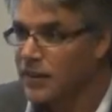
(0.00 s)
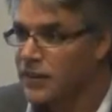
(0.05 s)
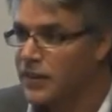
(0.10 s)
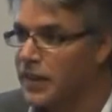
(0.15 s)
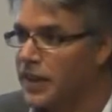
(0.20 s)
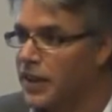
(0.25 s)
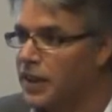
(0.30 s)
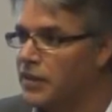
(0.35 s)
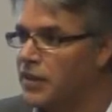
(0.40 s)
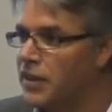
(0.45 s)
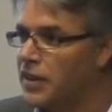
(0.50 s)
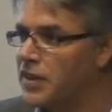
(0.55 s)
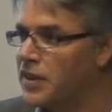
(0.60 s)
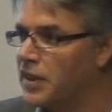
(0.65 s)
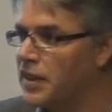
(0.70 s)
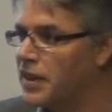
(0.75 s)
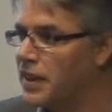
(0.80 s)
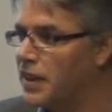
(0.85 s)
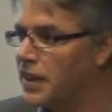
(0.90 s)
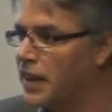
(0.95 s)
So thank you for
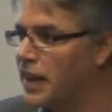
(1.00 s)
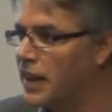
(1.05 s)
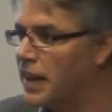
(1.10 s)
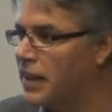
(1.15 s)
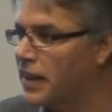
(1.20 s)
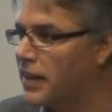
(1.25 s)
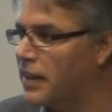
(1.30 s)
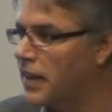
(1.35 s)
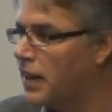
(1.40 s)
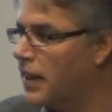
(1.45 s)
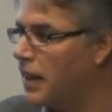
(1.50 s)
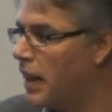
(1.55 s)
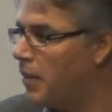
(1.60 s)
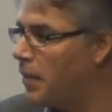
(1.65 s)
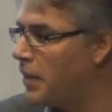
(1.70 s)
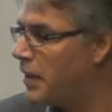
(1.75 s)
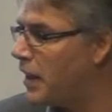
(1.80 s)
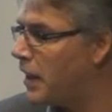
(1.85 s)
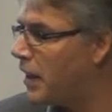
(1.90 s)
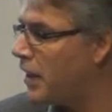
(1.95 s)
listening, and
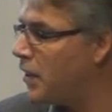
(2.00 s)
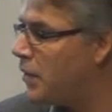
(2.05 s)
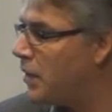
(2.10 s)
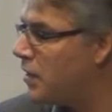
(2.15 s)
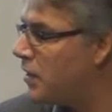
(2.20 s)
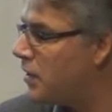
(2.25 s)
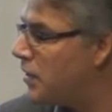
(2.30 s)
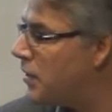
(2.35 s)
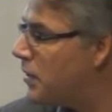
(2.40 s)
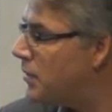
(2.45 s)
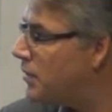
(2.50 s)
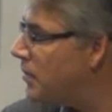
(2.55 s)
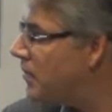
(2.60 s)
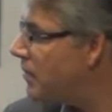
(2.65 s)
happy to take any questions.